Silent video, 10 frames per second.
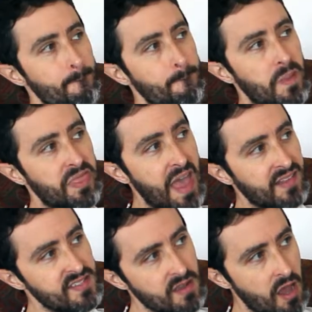But
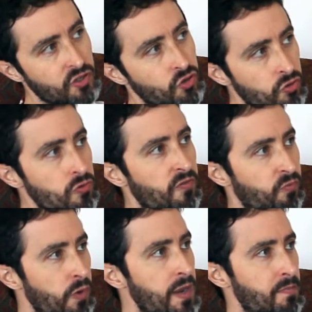that's not true
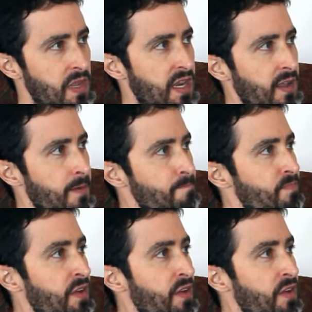of written media.